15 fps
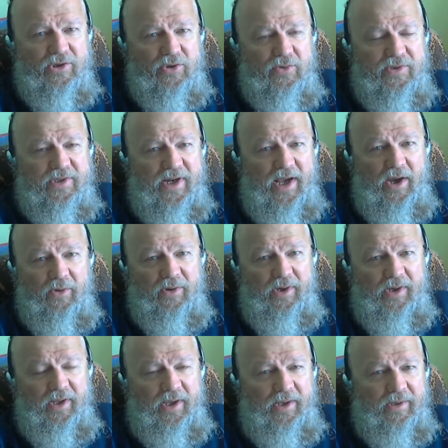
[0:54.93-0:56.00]
shoots it out
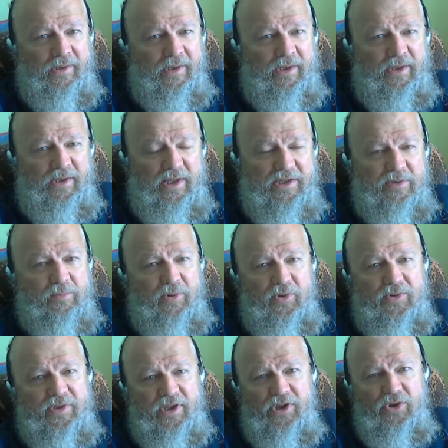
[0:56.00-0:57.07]
and uh, doesn't
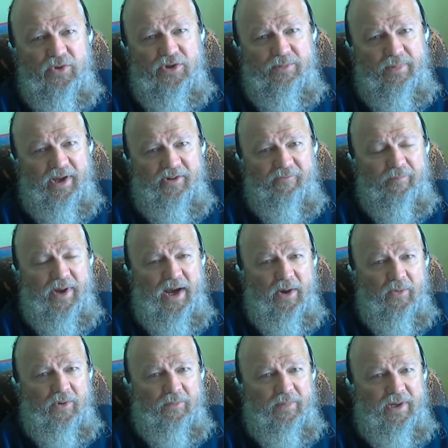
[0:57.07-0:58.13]
produce a huge amount of
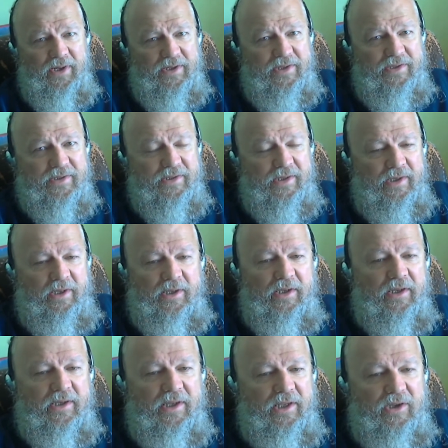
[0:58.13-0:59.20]
power, but it just
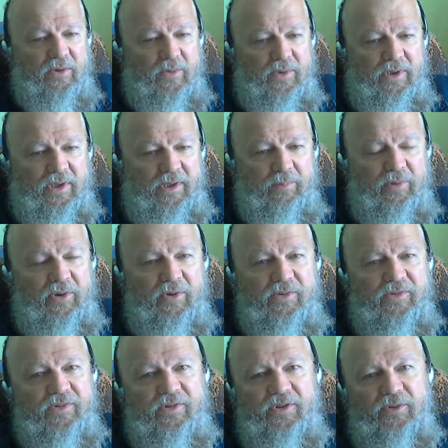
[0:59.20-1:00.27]
continually
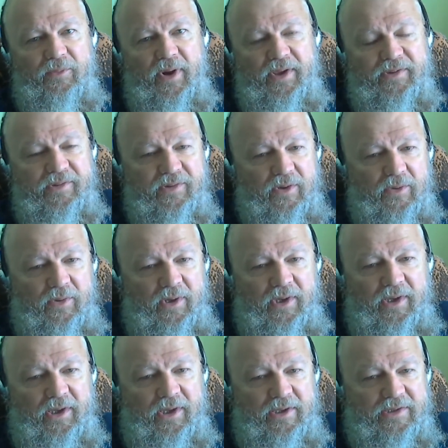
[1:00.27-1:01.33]
produces thrust, so
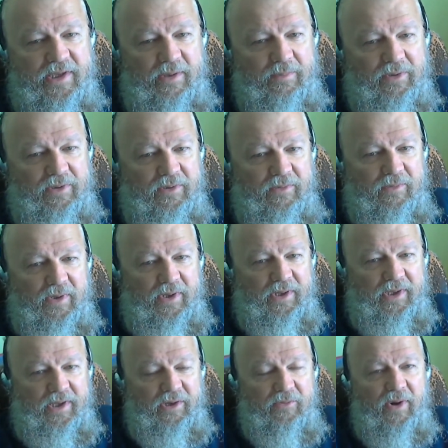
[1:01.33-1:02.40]
it's able to uh,
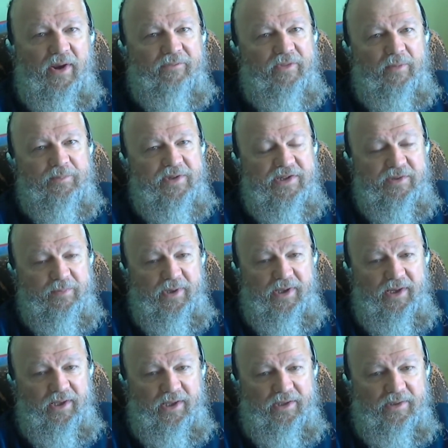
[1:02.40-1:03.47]
get craft up to
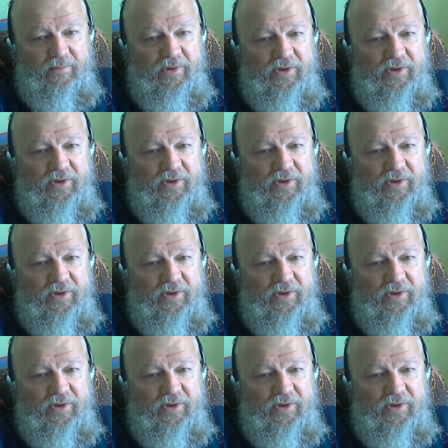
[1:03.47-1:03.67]
speed and get them to